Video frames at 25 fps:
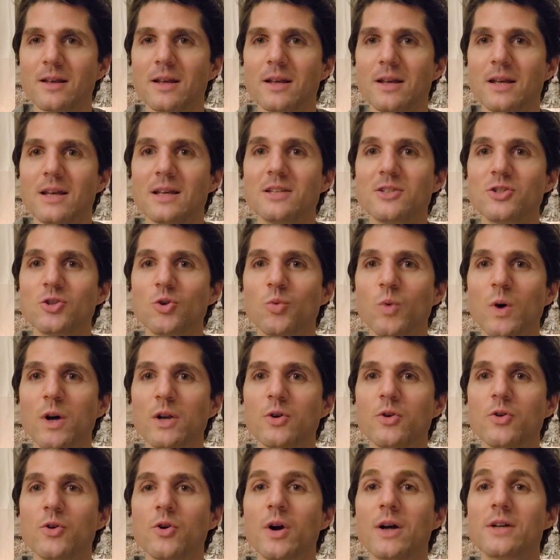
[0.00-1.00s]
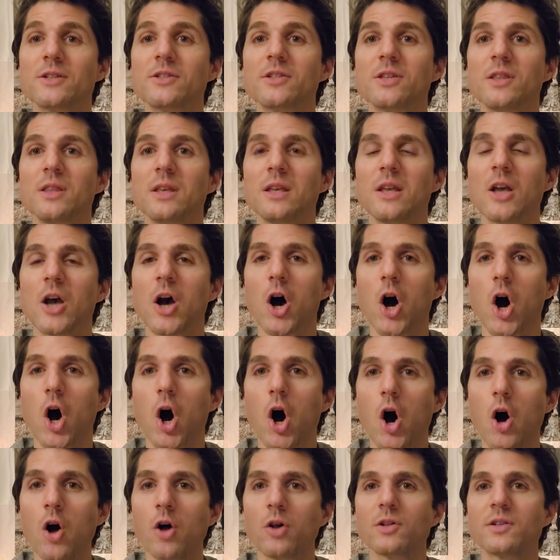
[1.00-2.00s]
is the one who has the
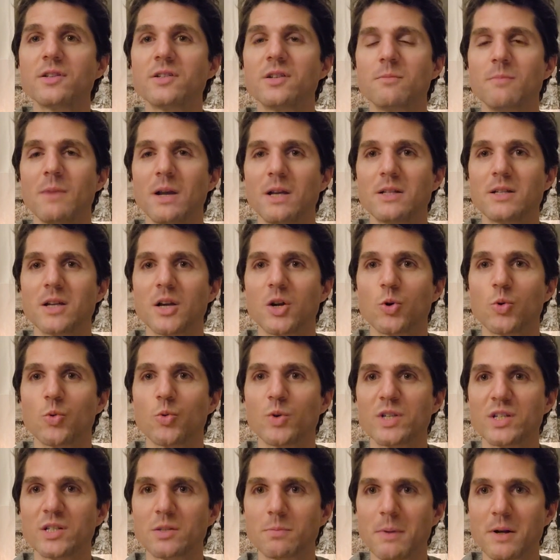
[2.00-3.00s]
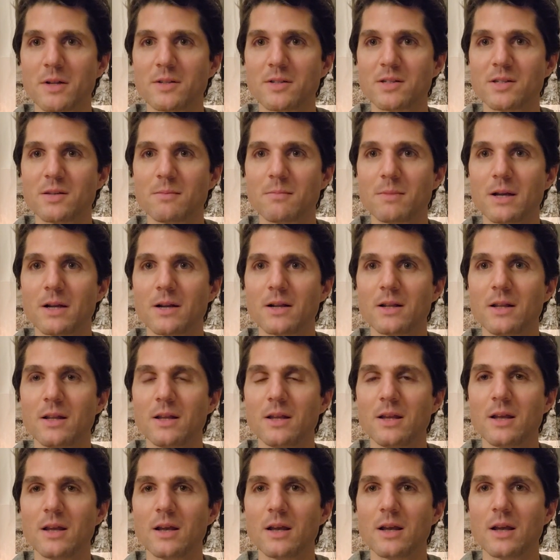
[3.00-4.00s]
ultimate
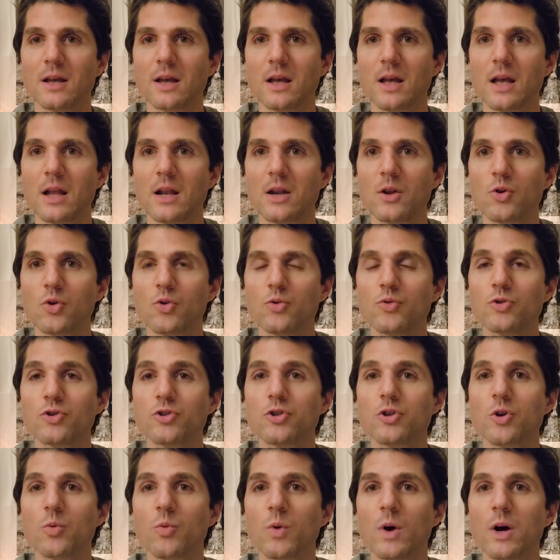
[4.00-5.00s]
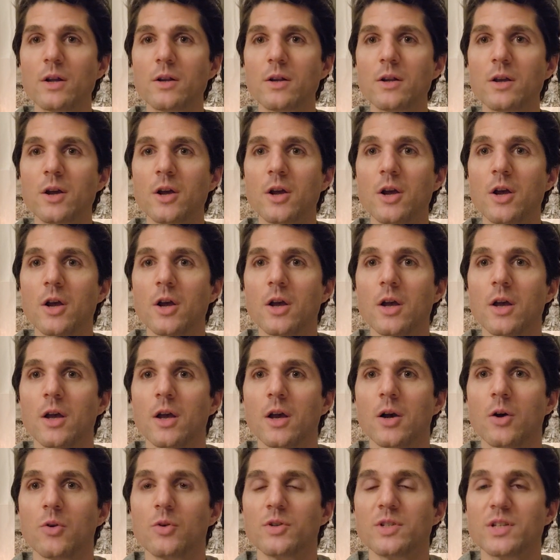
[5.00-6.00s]
responsibility and who's the one
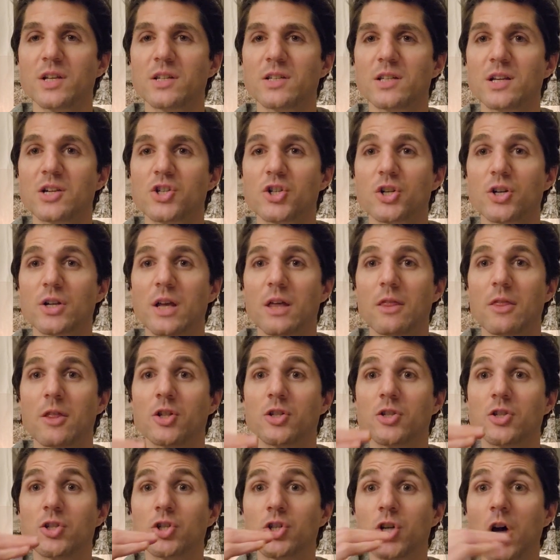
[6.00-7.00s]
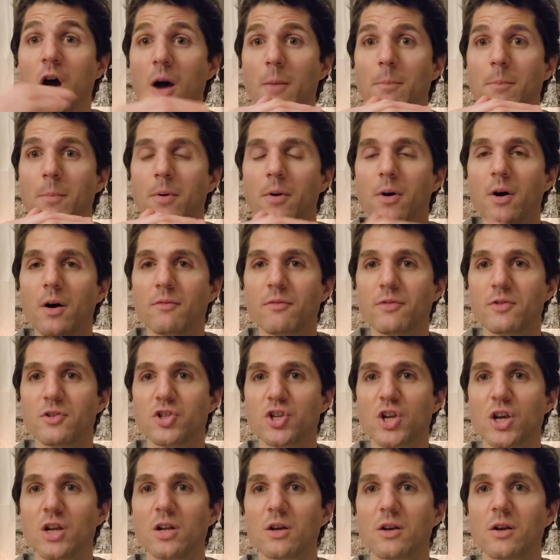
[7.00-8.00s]
who's essentially at the top of the
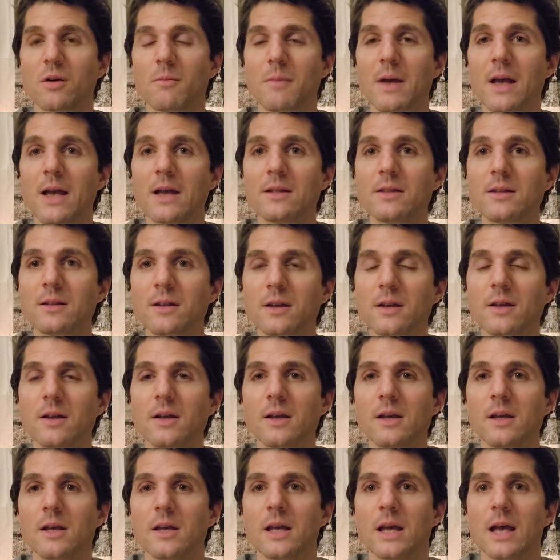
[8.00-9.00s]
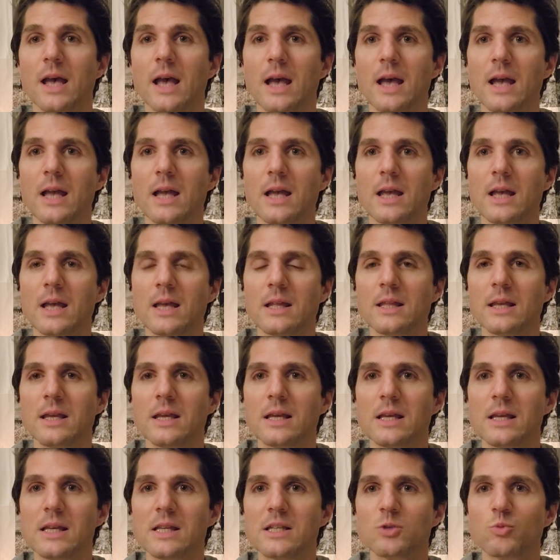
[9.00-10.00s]
chain of command, and
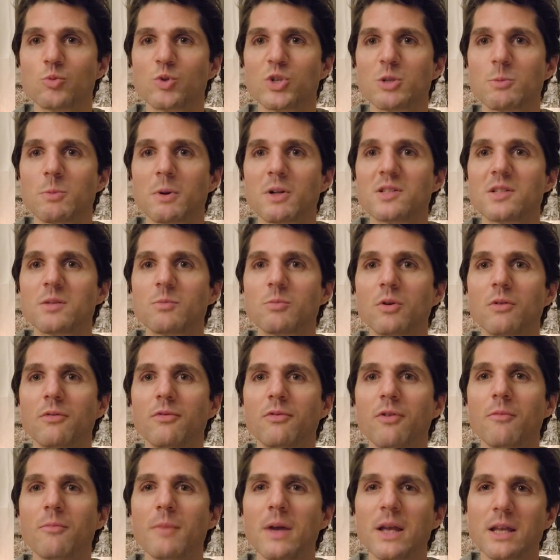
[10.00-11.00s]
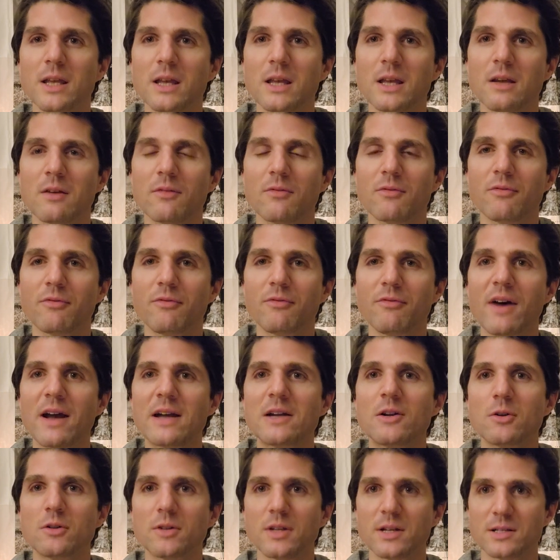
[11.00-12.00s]
he's responsible for making
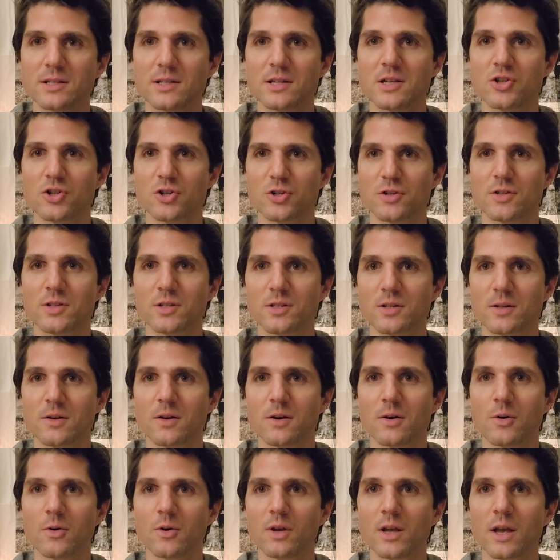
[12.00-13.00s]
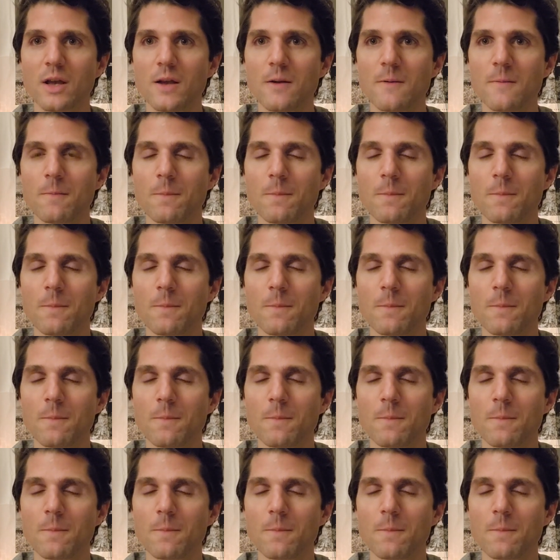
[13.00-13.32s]
final decisions, okay?